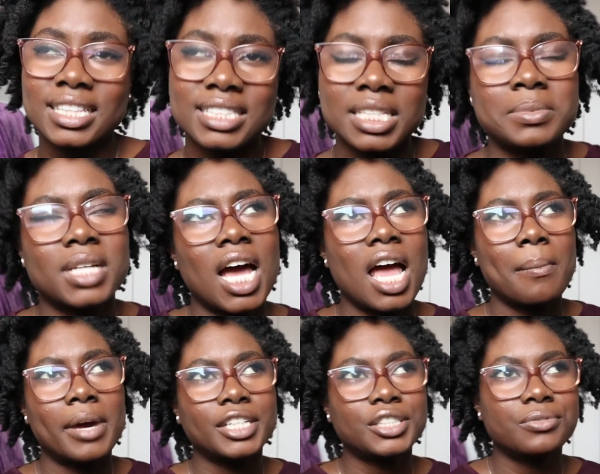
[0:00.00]
same time,
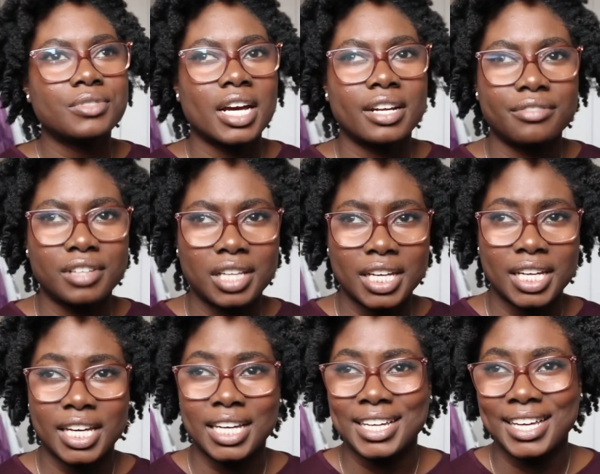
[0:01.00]
I do kind of feel like
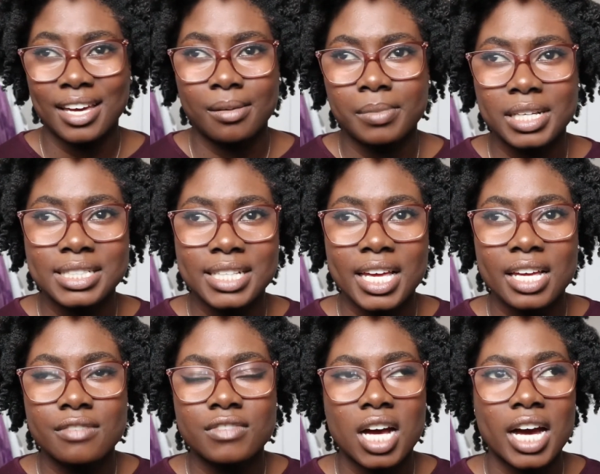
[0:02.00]
it can't be
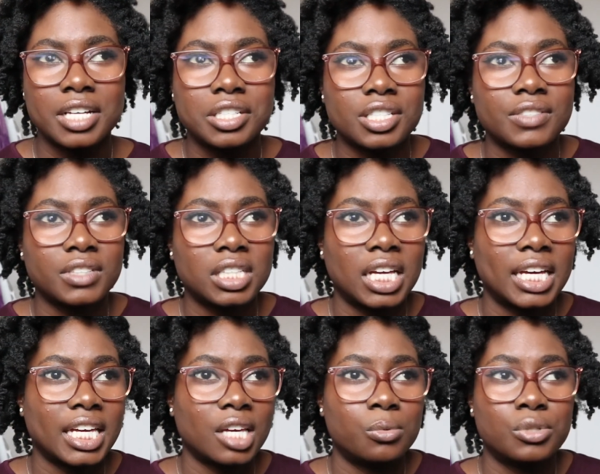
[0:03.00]
saved. I just feel
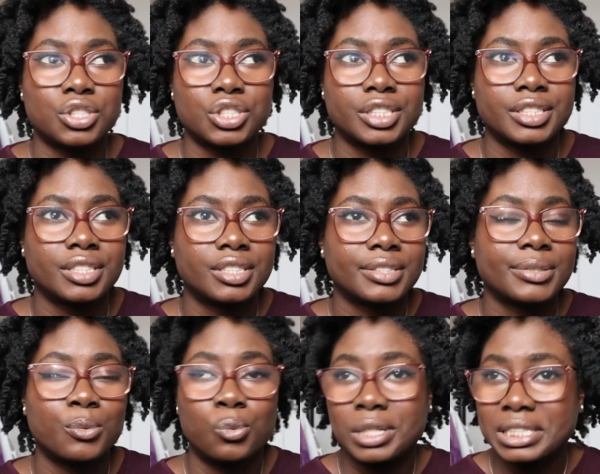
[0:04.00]
like it was just
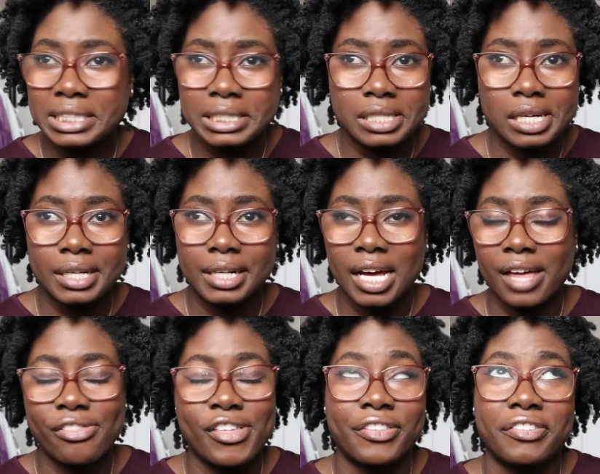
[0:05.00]
one and done. I
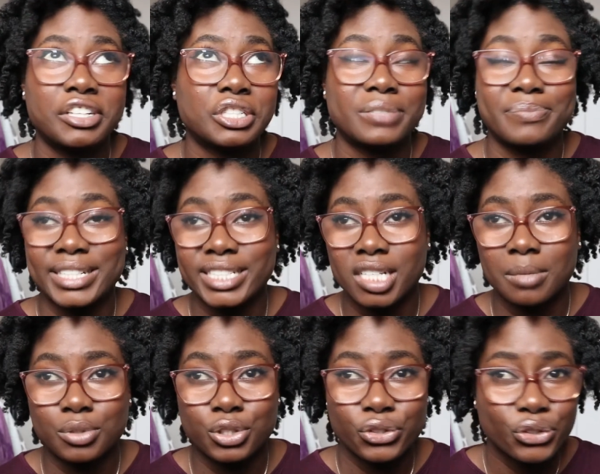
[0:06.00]
think they just messed up
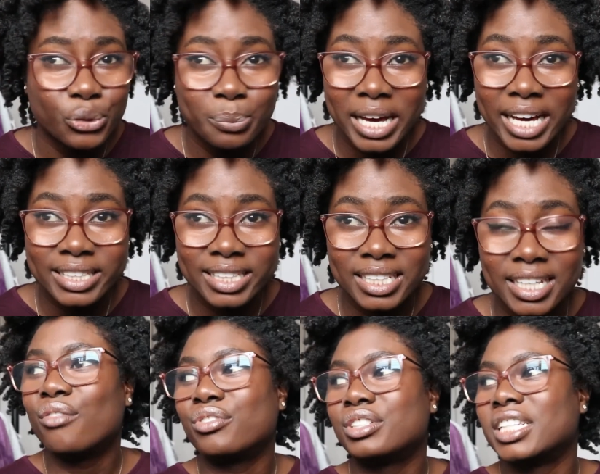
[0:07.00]
too badly
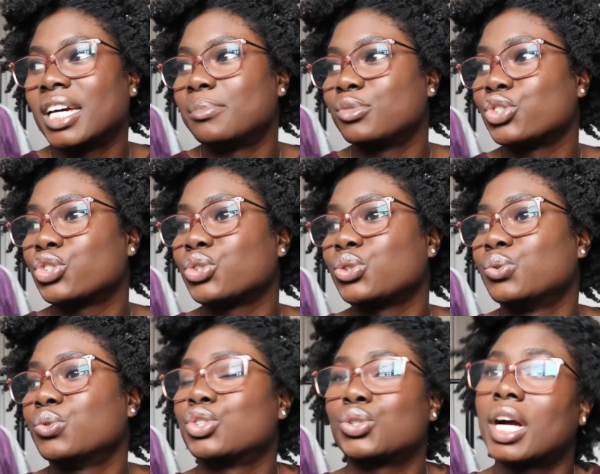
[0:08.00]
for them
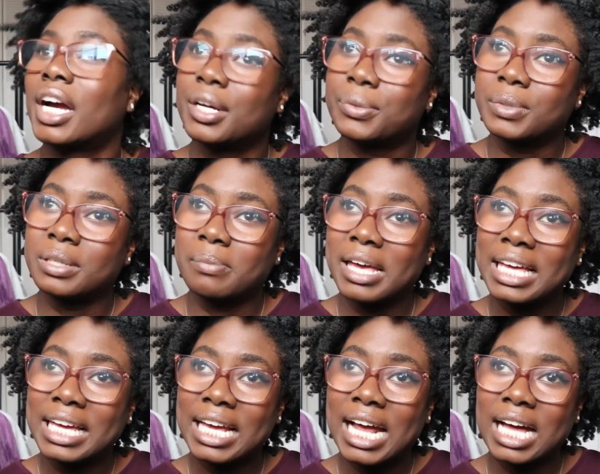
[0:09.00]
to try
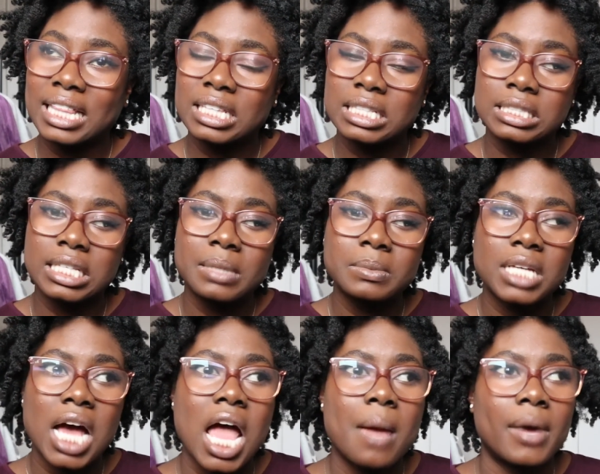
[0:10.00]
remake it. At the same
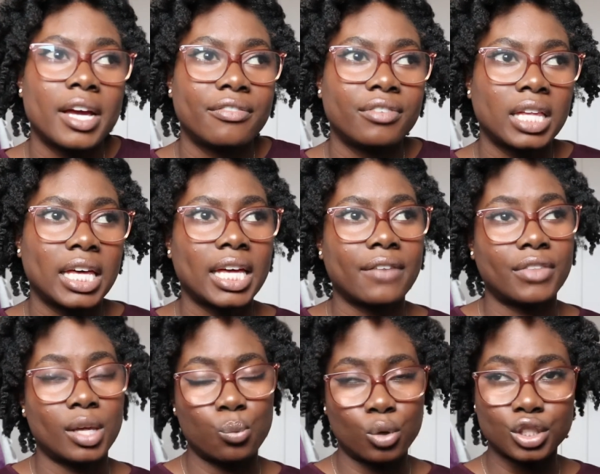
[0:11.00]
time, I feel like if they
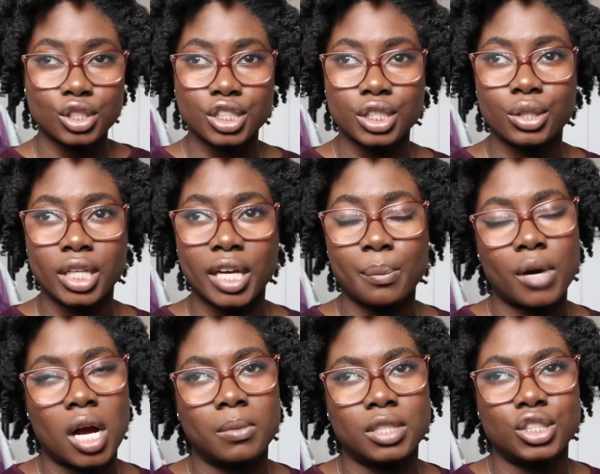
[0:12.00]
they wanted to, they could
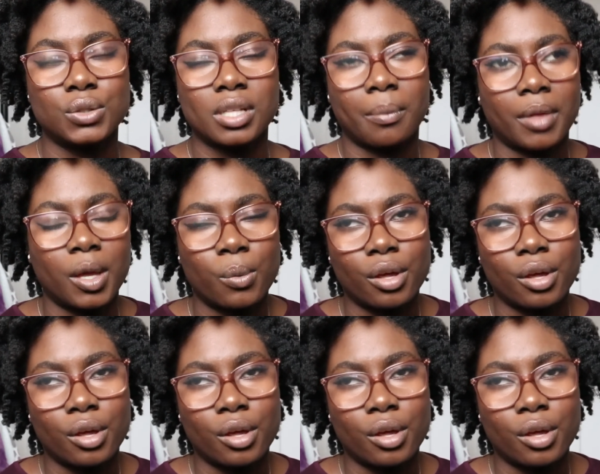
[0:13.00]
probably do something with